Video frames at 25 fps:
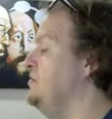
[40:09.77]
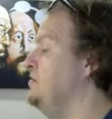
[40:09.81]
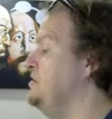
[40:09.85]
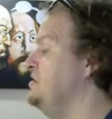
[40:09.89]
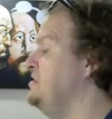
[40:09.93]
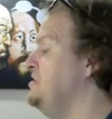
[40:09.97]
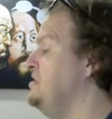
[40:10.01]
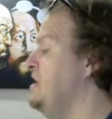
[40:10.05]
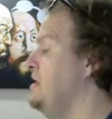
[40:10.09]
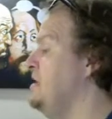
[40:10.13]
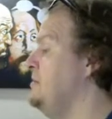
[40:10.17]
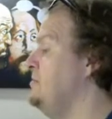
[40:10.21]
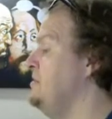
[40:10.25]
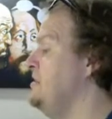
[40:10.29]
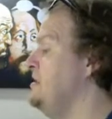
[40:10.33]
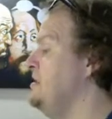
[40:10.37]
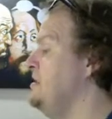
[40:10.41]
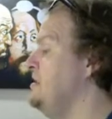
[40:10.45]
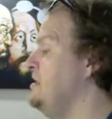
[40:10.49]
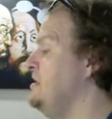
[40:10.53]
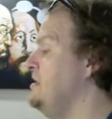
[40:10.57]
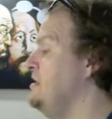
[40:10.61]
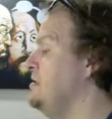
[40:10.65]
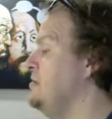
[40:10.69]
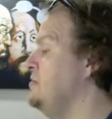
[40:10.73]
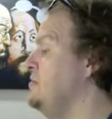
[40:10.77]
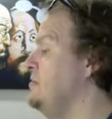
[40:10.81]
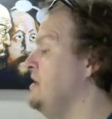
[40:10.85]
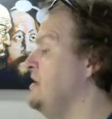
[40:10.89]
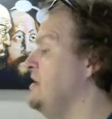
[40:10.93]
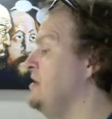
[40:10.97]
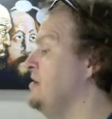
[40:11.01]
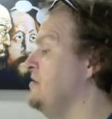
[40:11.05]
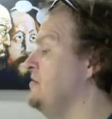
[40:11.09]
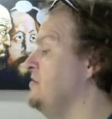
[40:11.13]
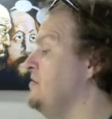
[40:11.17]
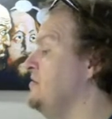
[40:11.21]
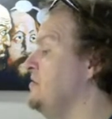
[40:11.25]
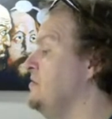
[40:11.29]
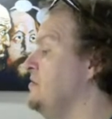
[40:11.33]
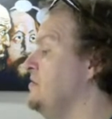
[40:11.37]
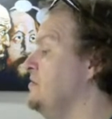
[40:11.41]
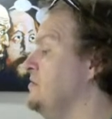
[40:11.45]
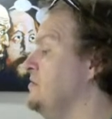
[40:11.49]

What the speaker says: You stop yelling into the microphone.